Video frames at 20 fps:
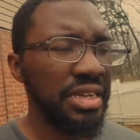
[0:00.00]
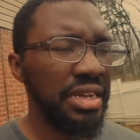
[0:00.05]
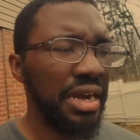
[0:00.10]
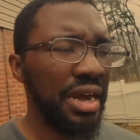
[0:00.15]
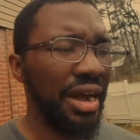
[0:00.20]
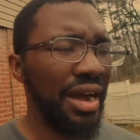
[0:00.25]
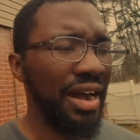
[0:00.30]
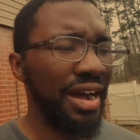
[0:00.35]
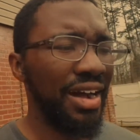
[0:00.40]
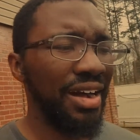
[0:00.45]

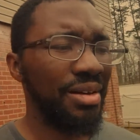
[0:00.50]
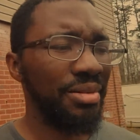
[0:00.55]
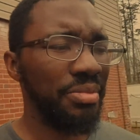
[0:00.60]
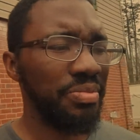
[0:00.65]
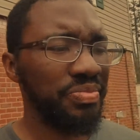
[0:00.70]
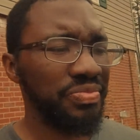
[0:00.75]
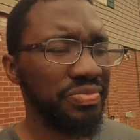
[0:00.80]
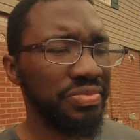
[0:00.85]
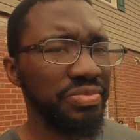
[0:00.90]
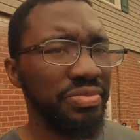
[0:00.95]

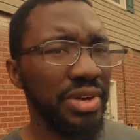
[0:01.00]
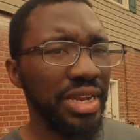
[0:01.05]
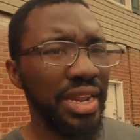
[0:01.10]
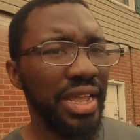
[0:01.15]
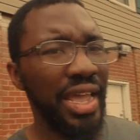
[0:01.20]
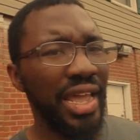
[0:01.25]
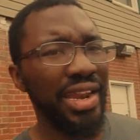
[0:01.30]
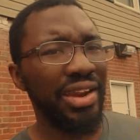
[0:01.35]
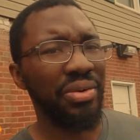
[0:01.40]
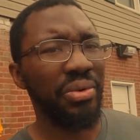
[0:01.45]
Went
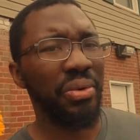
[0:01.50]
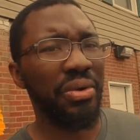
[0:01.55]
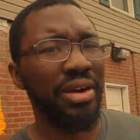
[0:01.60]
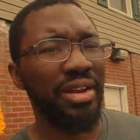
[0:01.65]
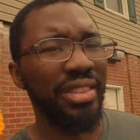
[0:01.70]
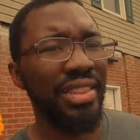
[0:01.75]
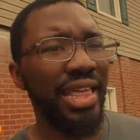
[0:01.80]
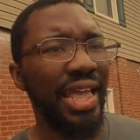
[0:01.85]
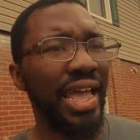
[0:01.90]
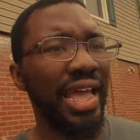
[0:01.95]
ahead and ordered
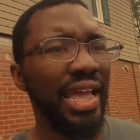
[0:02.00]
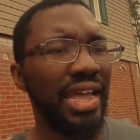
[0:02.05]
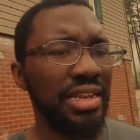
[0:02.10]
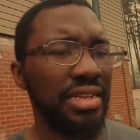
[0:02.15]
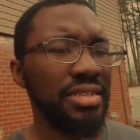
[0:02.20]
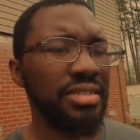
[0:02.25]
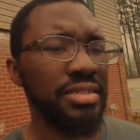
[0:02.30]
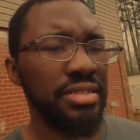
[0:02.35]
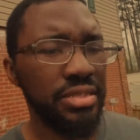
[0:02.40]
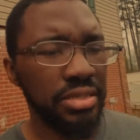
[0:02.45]
that.
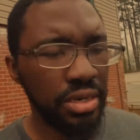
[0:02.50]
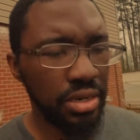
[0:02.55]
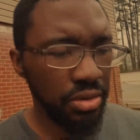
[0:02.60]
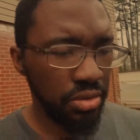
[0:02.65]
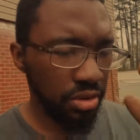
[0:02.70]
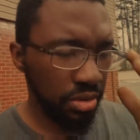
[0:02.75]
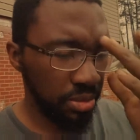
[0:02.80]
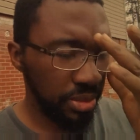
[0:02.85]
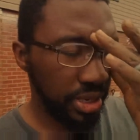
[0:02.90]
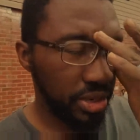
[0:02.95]
So we'll
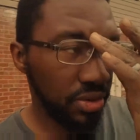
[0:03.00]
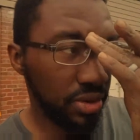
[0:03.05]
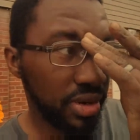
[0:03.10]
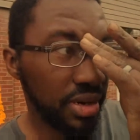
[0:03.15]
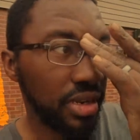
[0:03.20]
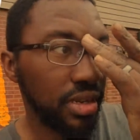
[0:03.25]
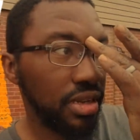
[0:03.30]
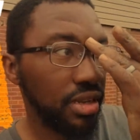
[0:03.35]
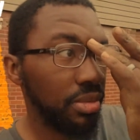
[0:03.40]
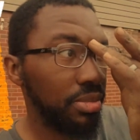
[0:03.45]
be doing a
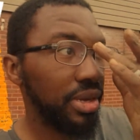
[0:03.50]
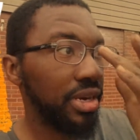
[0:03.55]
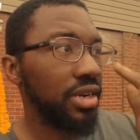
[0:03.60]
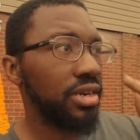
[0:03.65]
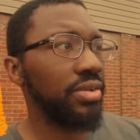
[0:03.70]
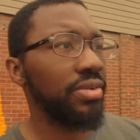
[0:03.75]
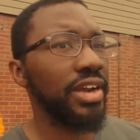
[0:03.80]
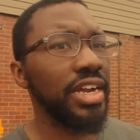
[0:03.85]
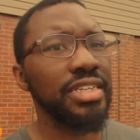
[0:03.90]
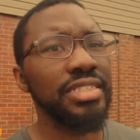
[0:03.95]
little bit of
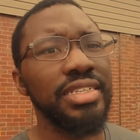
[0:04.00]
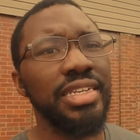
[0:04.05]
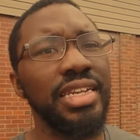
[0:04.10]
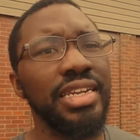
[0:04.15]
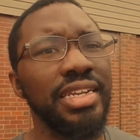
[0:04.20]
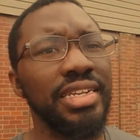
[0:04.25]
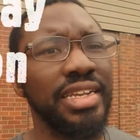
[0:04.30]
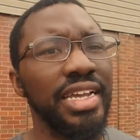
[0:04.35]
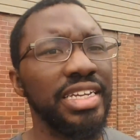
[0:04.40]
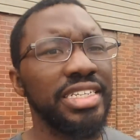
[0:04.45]
direct
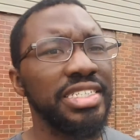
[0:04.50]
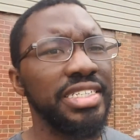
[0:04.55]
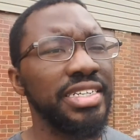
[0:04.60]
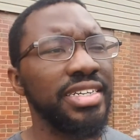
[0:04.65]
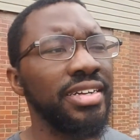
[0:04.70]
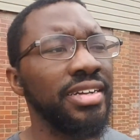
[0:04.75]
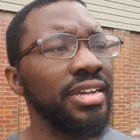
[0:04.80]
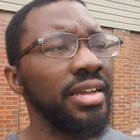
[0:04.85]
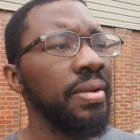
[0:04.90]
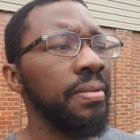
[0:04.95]
seeding next year.
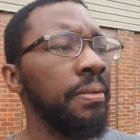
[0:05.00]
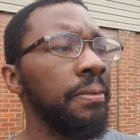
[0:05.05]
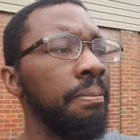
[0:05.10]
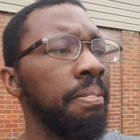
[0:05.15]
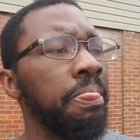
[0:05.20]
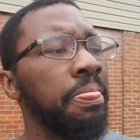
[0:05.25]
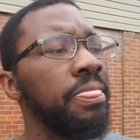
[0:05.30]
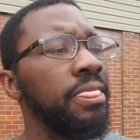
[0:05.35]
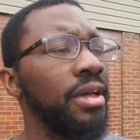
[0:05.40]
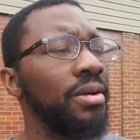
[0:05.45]

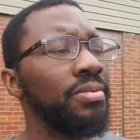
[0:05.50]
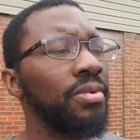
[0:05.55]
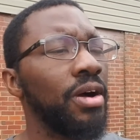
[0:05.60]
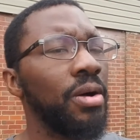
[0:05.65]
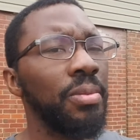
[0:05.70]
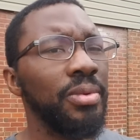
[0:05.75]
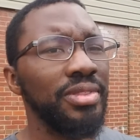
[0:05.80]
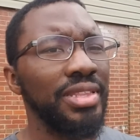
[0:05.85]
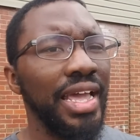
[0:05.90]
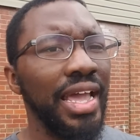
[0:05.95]
Nothing wrong
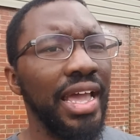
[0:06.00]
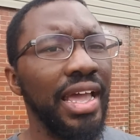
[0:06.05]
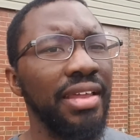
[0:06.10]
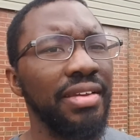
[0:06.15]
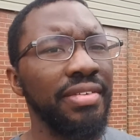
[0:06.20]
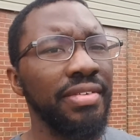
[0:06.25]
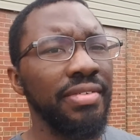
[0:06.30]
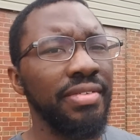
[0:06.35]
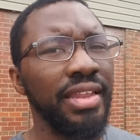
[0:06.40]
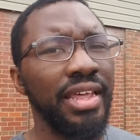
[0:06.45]
with that.
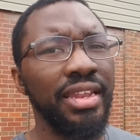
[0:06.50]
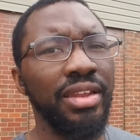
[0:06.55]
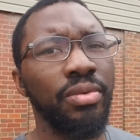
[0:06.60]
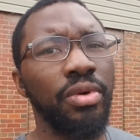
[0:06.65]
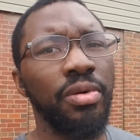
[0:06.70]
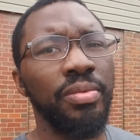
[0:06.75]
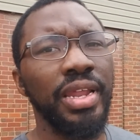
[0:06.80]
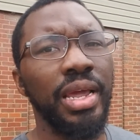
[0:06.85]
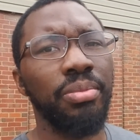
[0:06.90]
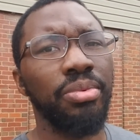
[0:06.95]
Nothing wrong
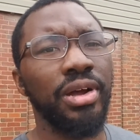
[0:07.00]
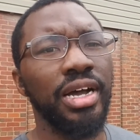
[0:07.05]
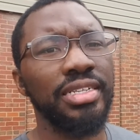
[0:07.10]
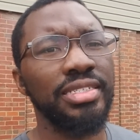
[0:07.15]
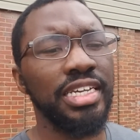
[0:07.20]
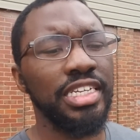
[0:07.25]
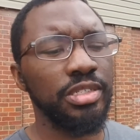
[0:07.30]
with that process.